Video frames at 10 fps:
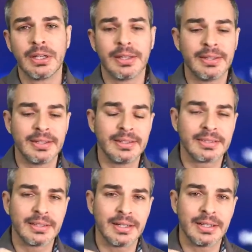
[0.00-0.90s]
there's
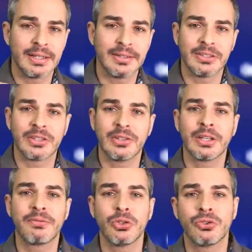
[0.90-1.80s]
a
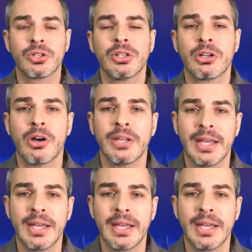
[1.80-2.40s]
link for you to click on